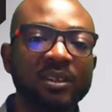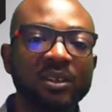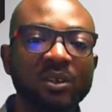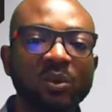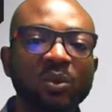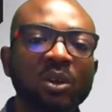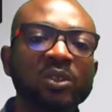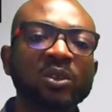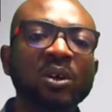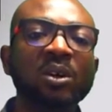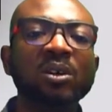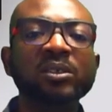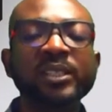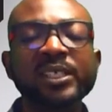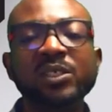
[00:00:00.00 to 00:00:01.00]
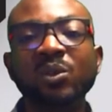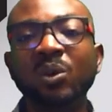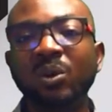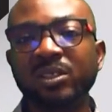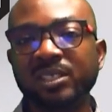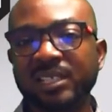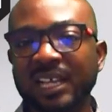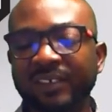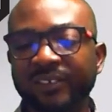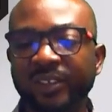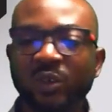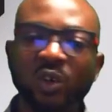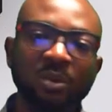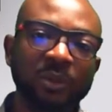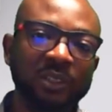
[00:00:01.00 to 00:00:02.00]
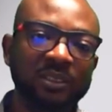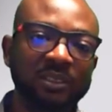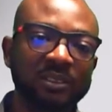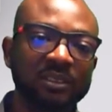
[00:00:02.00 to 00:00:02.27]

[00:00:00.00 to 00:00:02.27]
What do all these cohorts have in common?